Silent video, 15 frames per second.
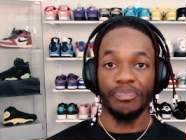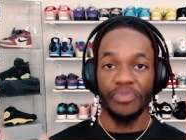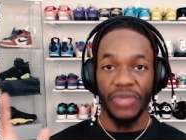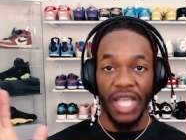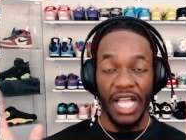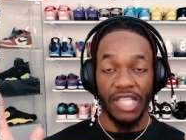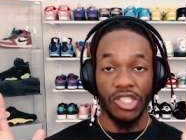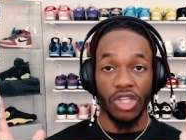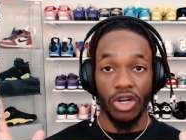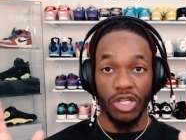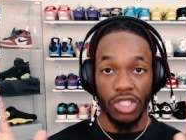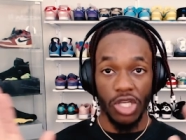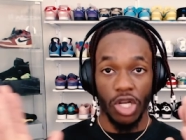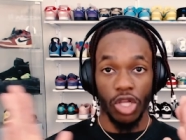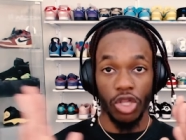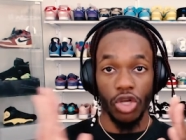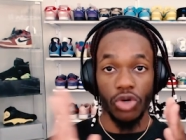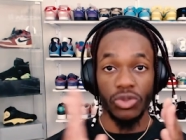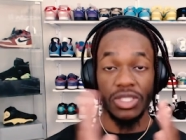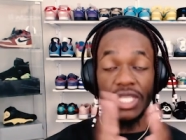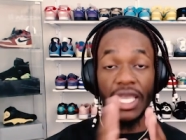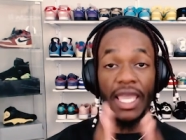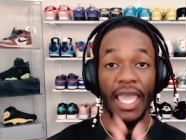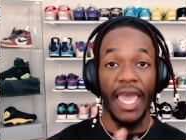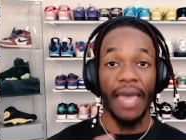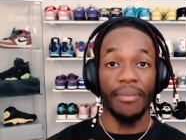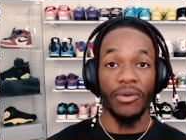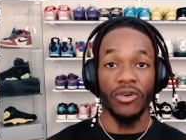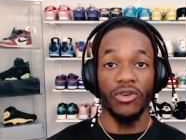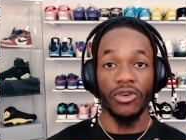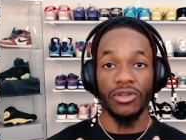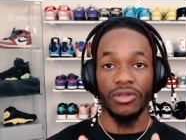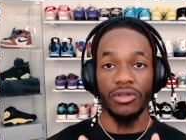I started to close the gap on